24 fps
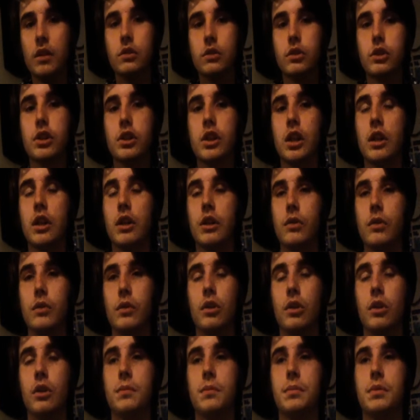child
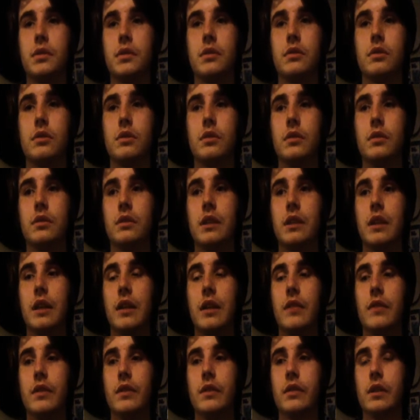opera songs they
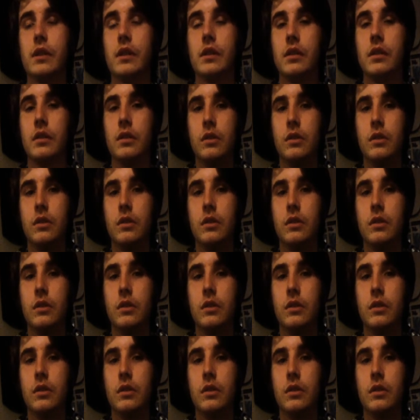have. It's like